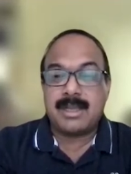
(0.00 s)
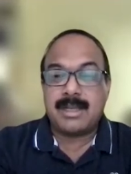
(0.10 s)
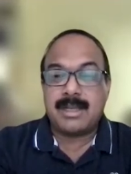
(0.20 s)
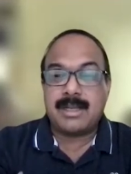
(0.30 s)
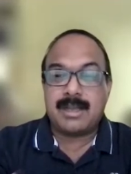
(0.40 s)

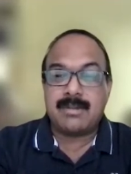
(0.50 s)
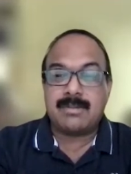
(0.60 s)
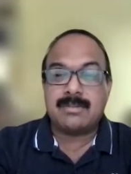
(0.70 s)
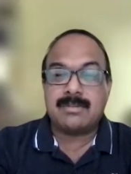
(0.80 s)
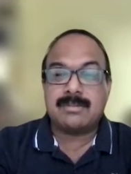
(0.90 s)
And
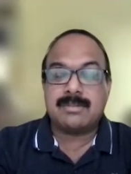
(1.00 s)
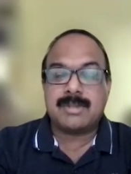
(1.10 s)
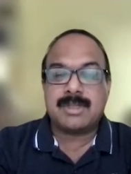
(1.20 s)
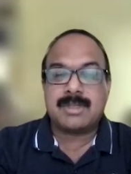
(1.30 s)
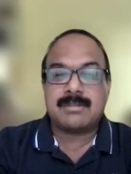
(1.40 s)
now,
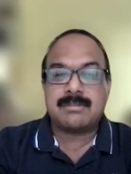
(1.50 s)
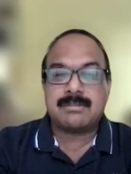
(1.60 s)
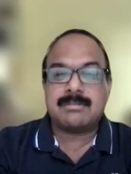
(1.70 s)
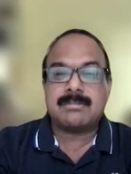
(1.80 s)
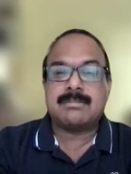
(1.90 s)
um,
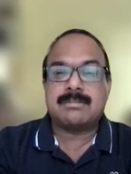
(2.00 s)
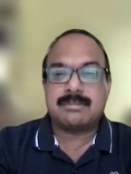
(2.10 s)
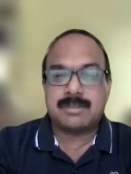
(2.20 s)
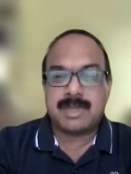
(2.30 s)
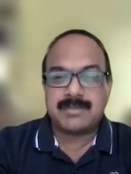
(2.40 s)

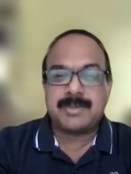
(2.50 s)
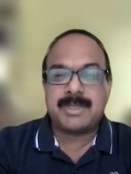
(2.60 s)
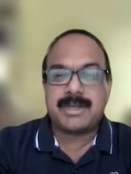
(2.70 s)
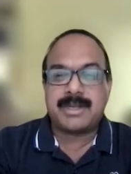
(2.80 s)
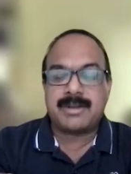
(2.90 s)
as we
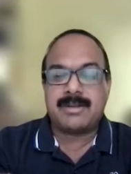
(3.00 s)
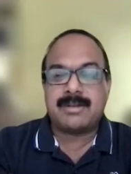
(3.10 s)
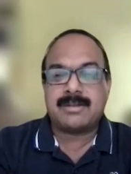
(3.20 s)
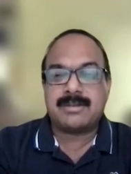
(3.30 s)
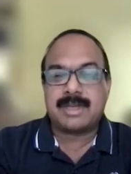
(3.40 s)
get
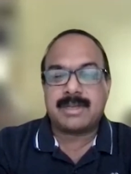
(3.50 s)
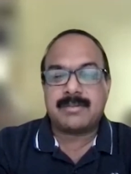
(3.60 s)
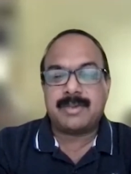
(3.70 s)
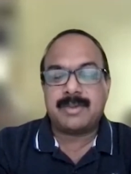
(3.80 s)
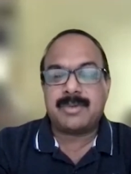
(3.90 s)
along, and
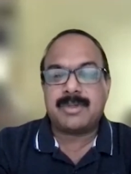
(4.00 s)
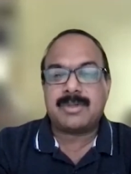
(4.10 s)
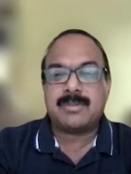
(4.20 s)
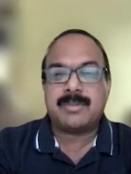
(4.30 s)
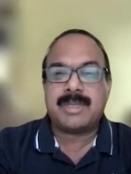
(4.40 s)
we want
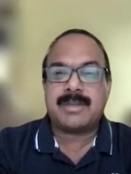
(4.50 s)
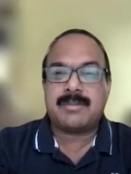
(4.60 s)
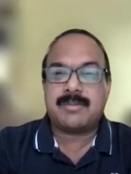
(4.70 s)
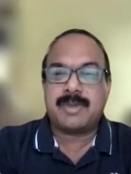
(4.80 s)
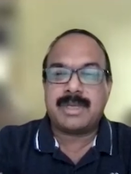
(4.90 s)
to make it
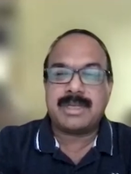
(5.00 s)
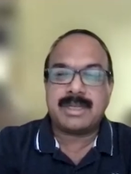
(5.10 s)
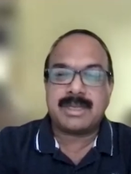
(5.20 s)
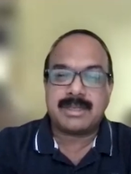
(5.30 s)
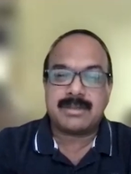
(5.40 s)

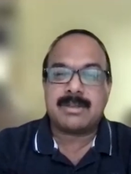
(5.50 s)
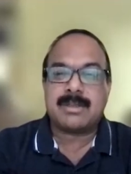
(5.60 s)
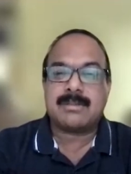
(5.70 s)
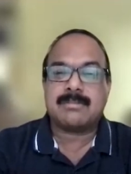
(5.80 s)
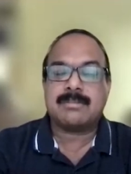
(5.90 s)
very, you know.
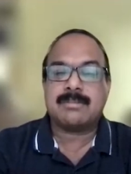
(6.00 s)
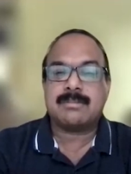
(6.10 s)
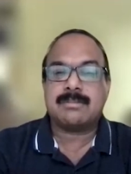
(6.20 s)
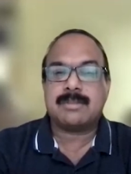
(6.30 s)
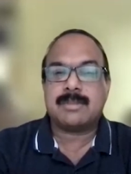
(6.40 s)
Um,
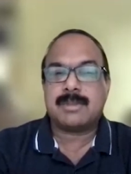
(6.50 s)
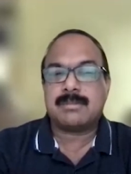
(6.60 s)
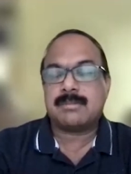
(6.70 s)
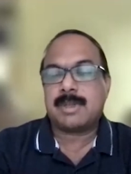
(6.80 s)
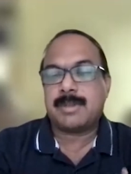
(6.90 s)

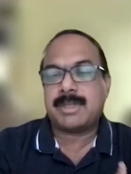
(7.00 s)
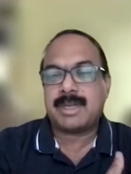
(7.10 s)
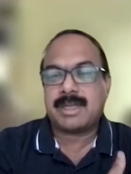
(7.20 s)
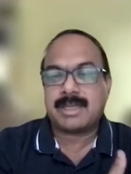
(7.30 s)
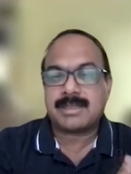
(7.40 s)
I mean,
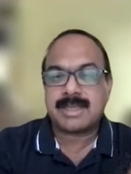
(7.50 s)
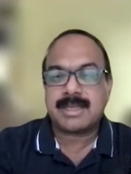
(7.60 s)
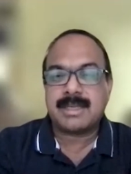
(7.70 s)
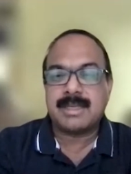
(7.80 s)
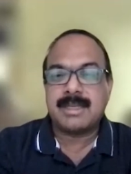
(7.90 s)
like I
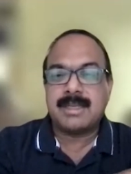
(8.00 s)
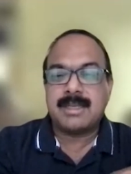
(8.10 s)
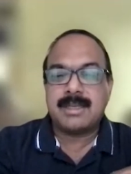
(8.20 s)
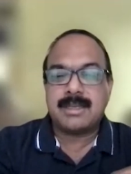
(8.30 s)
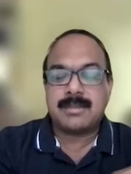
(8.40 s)
said,
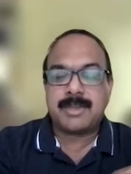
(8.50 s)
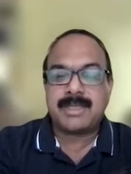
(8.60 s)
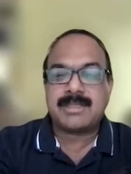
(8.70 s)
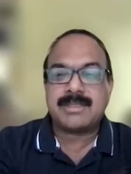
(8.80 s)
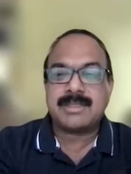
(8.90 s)
uh,
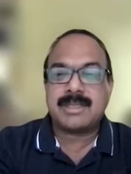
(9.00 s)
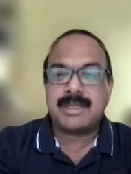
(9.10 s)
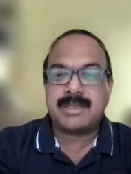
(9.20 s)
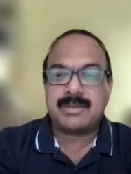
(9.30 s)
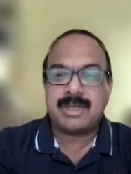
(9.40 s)
patients
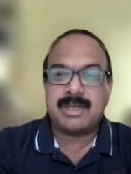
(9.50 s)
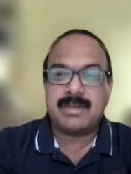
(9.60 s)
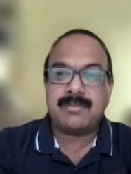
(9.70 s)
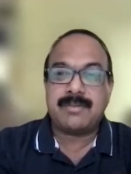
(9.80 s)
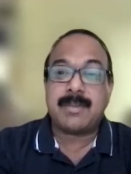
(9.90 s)
need to
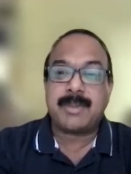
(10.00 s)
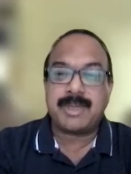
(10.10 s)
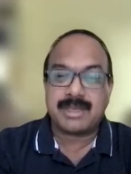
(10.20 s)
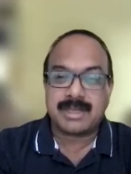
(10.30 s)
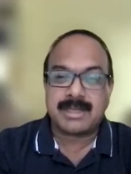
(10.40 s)
leave
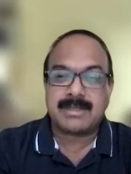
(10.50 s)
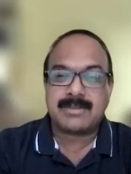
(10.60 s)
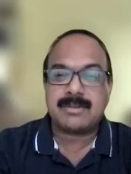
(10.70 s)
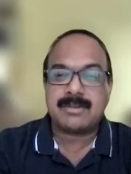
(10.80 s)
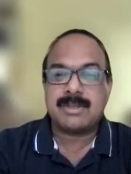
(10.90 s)
happier, right?
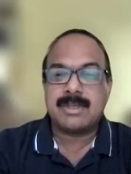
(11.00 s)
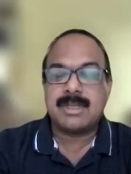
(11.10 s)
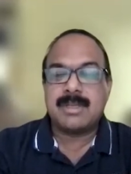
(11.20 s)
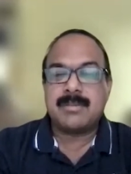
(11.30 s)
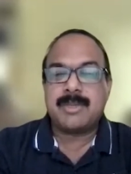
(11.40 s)
So
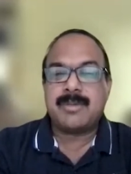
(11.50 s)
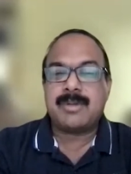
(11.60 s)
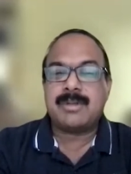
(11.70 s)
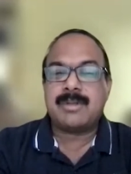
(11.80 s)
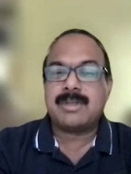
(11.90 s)

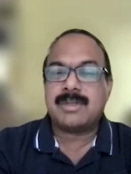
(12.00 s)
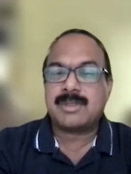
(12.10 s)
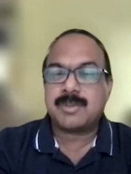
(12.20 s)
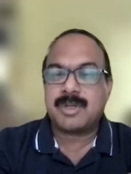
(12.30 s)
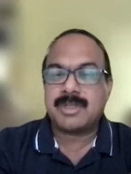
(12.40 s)
even you know
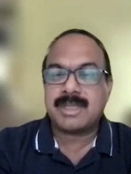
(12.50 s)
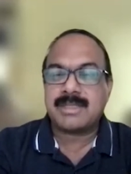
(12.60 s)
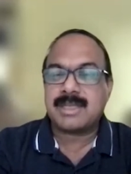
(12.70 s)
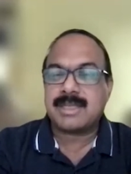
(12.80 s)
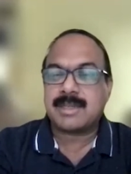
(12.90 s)
small
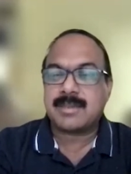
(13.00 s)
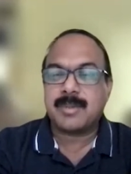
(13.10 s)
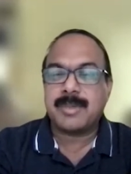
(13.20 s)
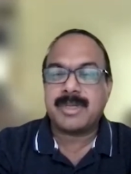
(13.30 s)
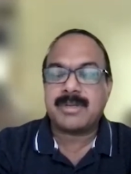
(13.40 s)
things like
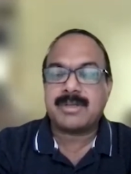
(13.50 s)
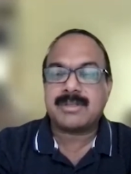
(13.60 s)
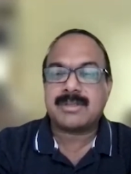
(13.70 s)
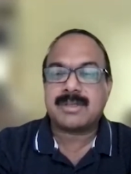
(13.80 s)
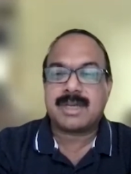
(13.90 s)
thermometer
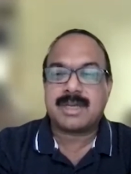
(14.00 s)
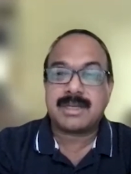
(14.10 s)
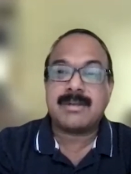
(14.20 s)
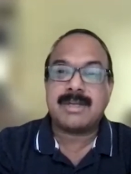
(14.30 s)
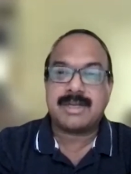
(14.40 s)
also are
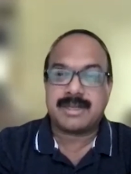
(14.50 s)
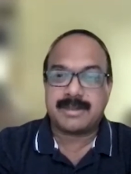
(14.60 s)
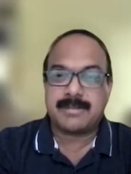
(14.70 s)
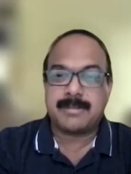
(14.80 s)
regulated